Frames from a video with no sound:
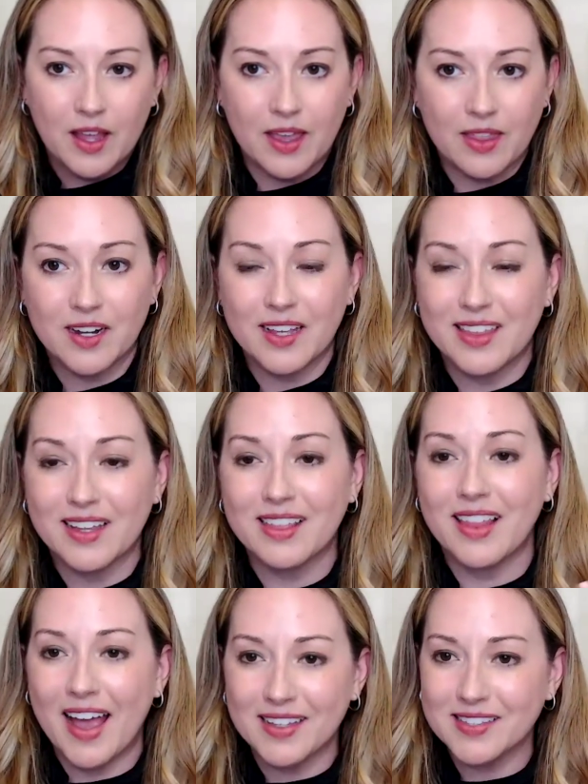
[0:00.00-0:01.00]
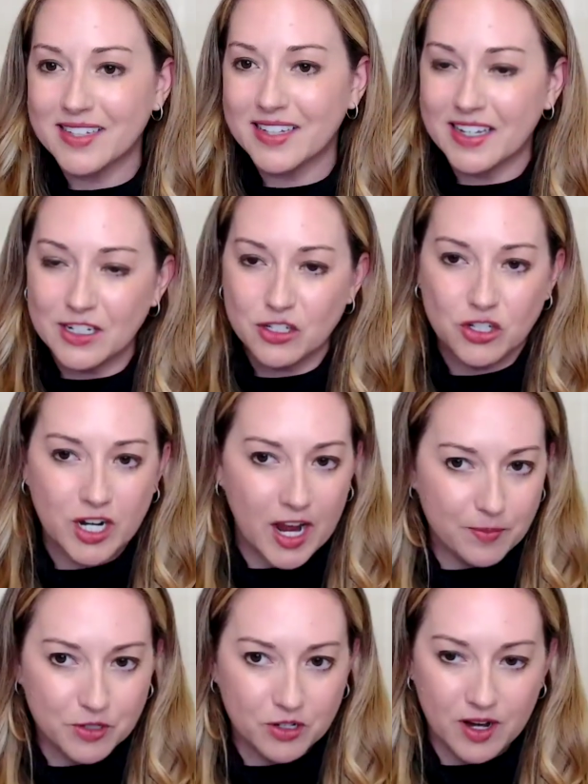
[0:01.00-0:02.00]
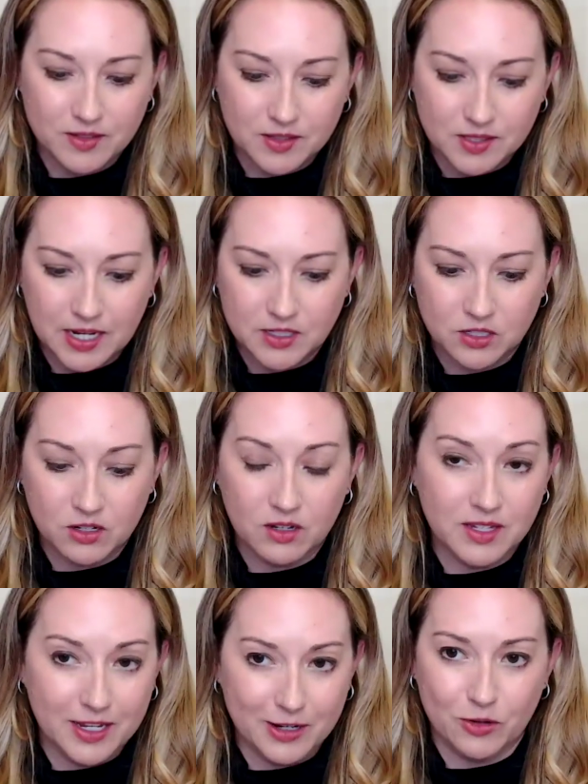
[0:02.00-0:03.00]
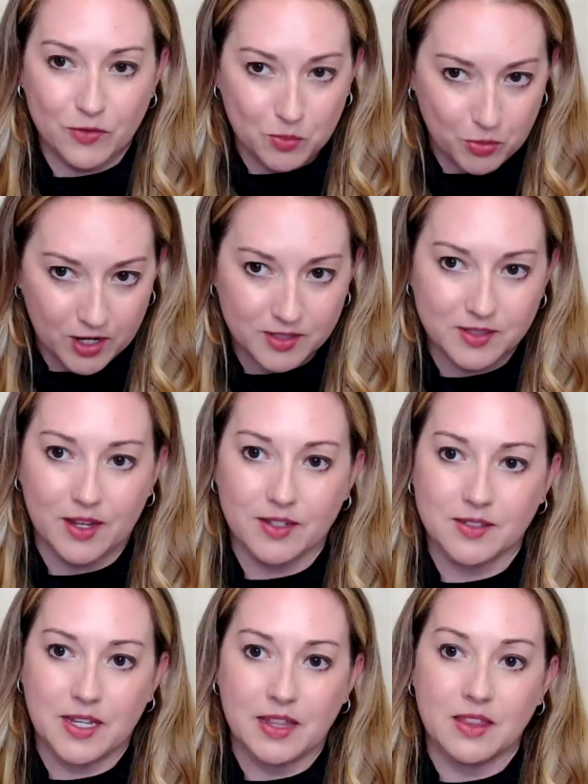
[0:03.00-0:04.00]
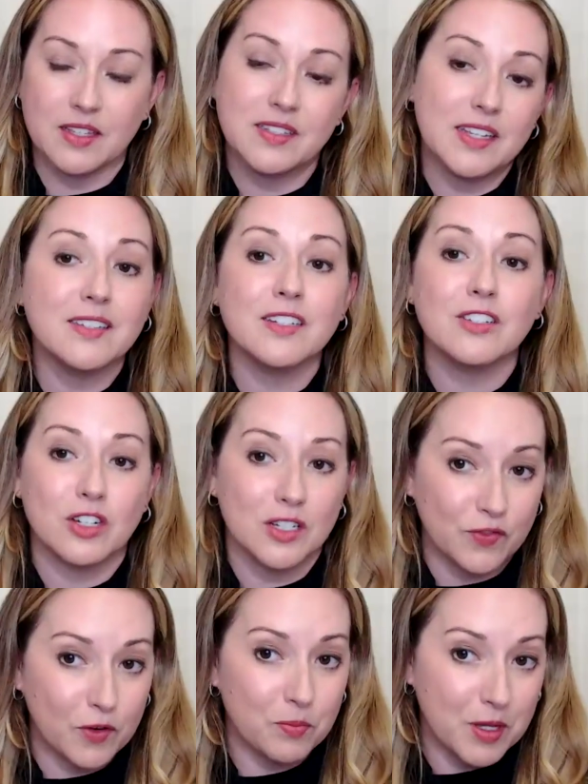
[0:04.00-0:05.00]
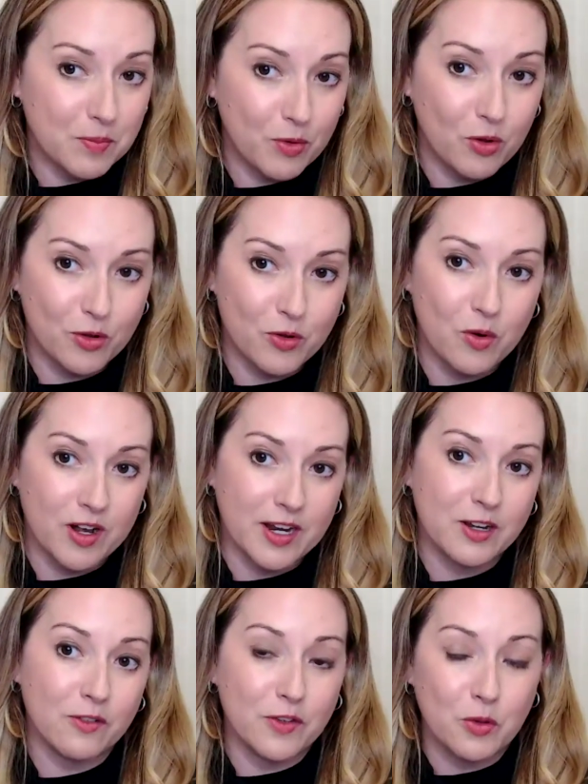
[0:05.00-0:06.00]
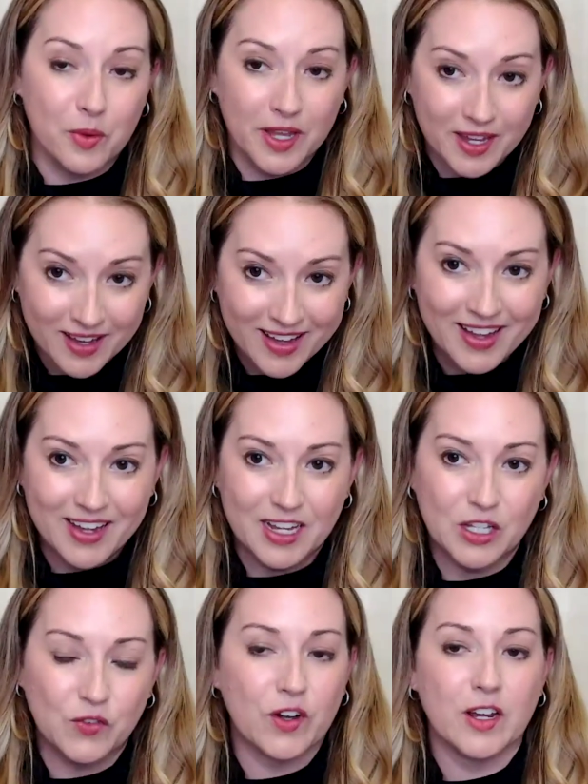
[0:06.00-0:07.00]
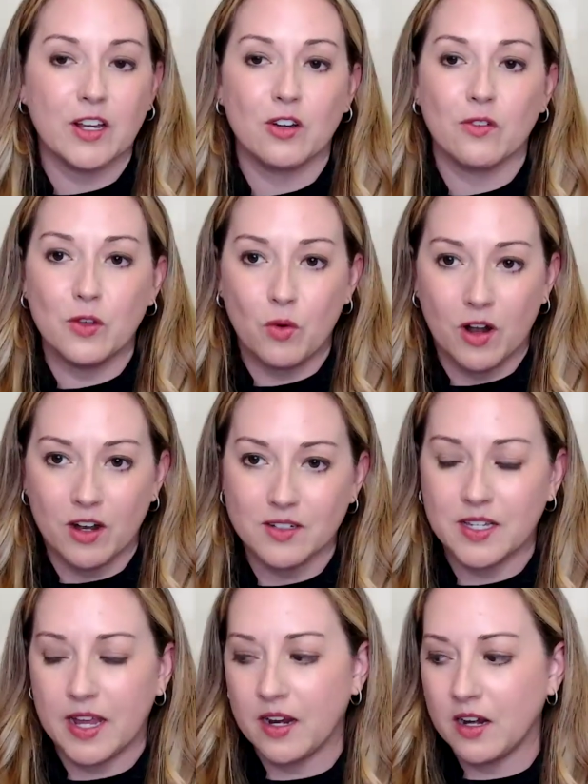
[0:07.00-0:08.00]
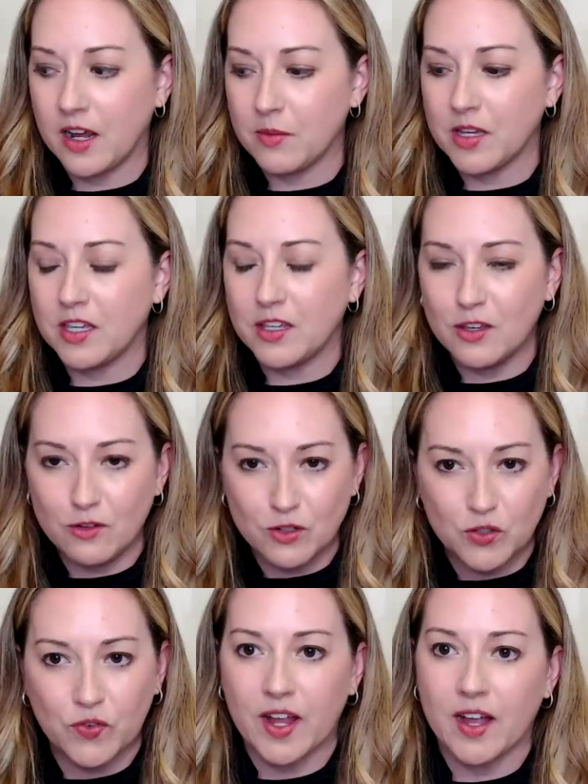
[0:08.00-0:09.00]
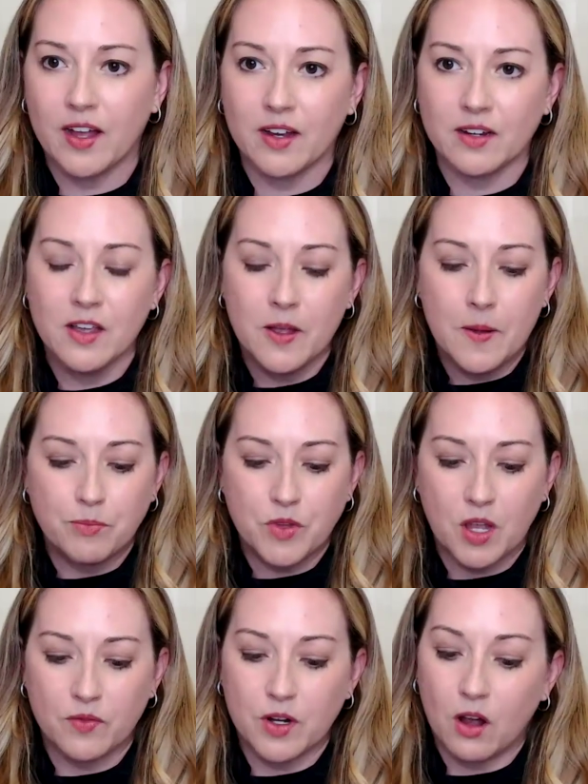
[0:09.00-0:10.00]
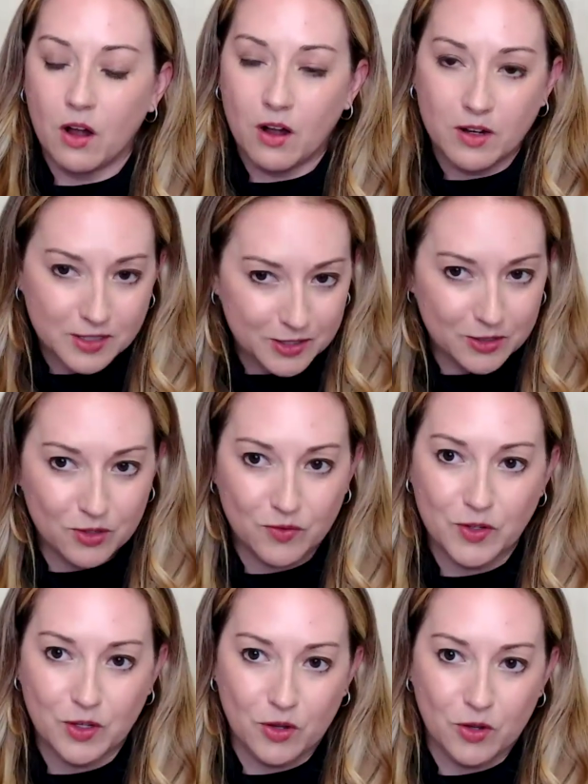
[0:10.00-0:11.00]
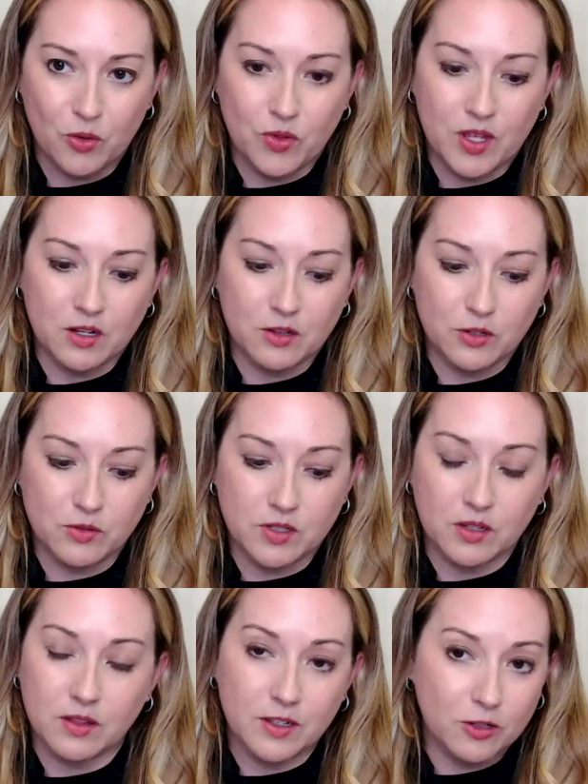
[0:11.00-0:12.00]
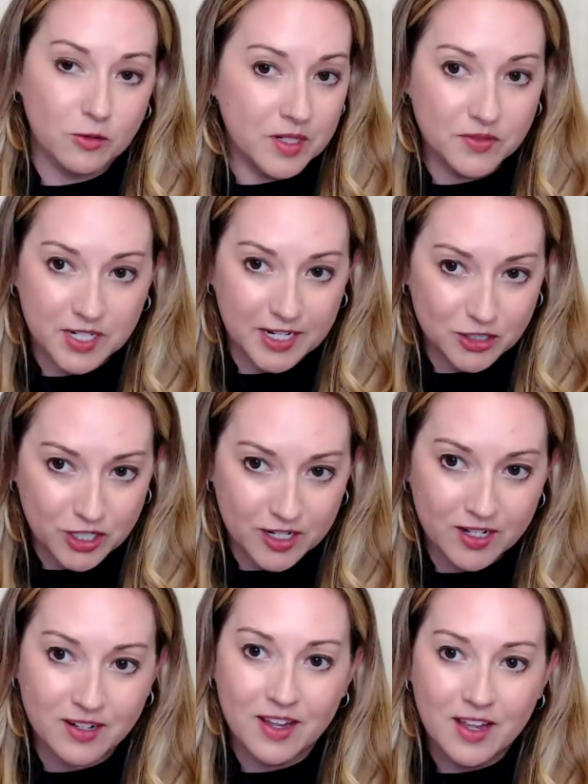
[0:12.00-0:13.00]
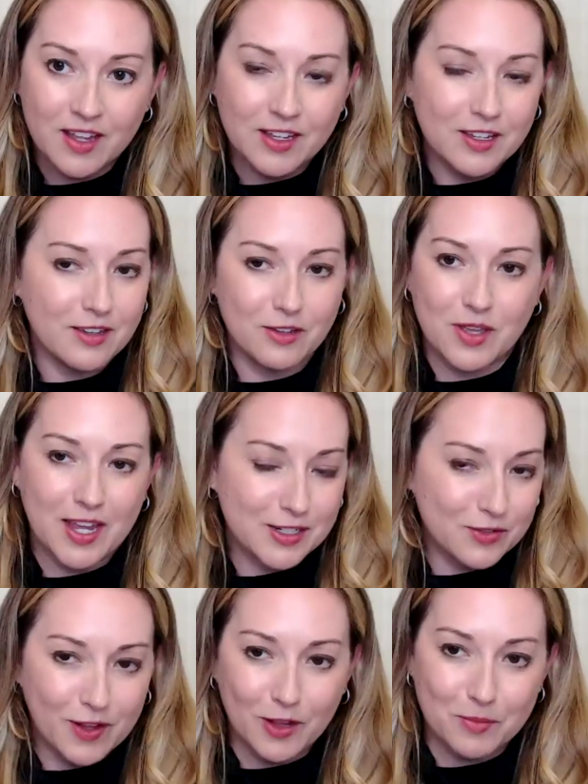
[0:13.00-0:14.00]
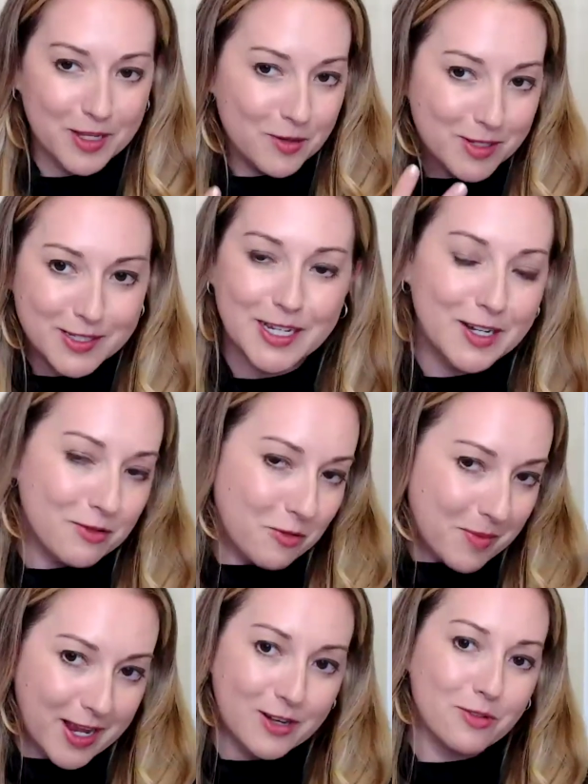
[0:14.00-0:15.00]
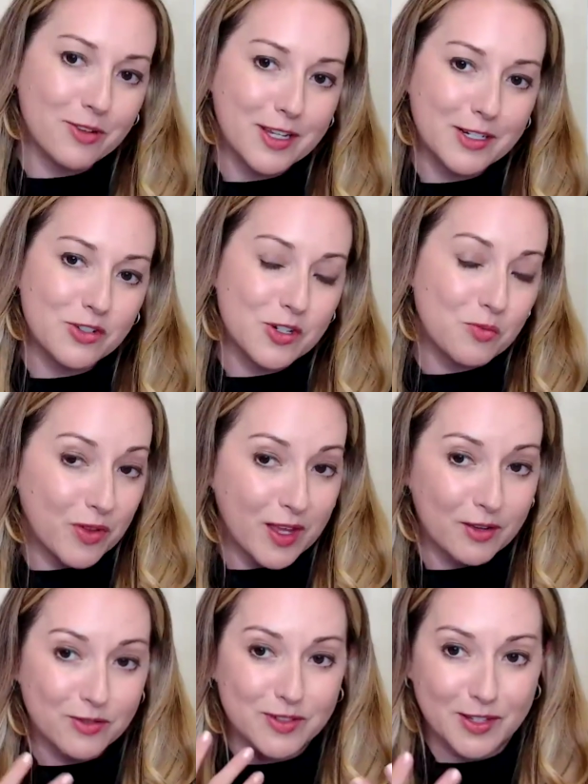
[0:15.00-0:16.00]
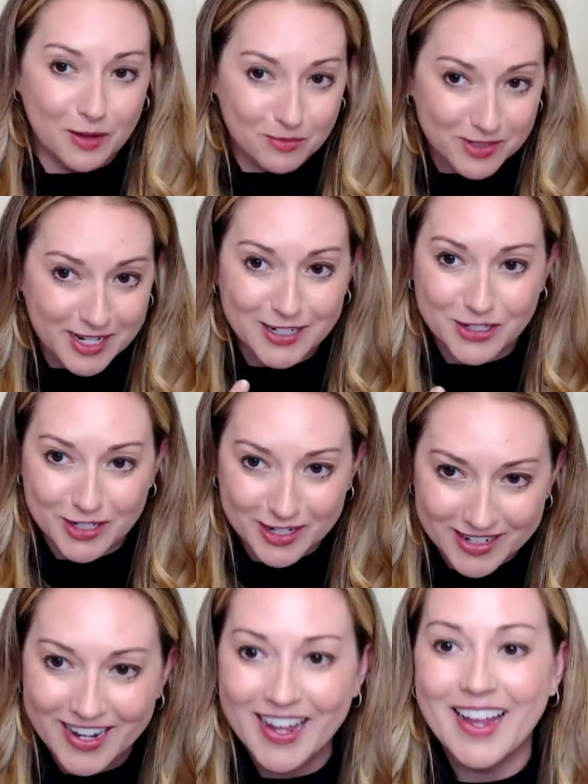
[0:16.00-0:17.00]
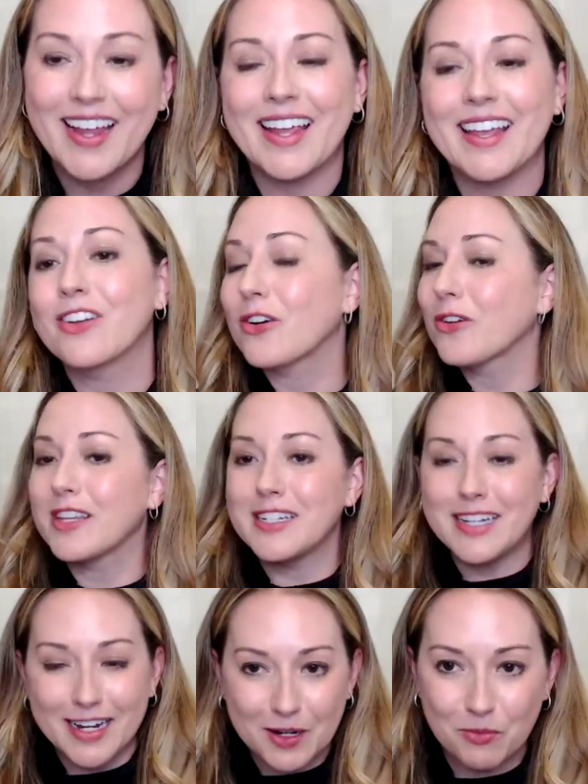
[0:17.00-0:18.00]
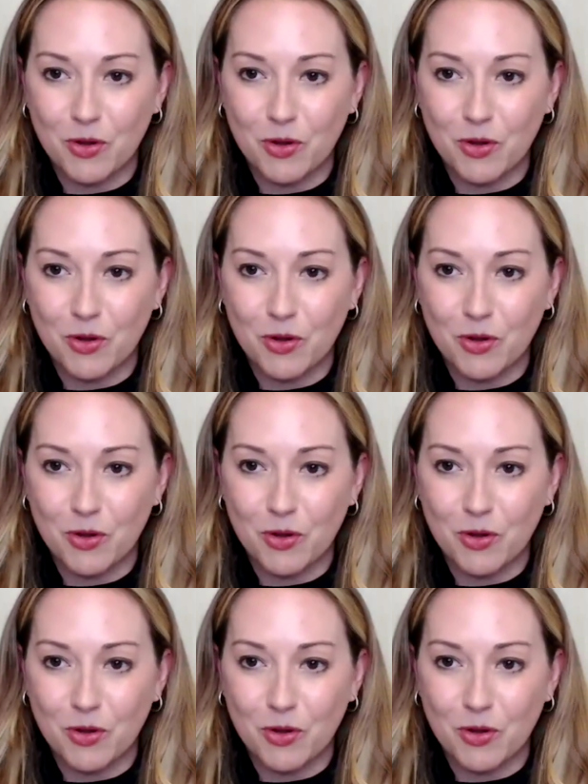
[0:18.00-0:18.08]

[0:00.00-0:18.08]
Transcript: And then I think lastly, each chapter has a section on the interview process. And this isn't just for people who are interviewing, it's for interviewers. And I'm a huge fan of an honest interview that includes a little bit of tension. You can't develop intimacy in a romantic relationship without some tension in the early dating